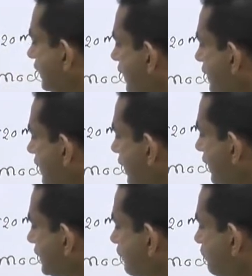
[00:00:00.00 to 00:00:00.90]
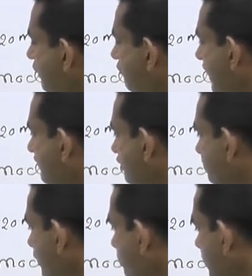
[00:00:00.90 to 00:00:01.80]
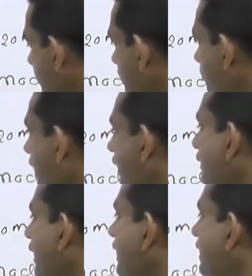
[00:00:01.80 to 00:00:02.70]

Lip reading: Realizable value of property, plant and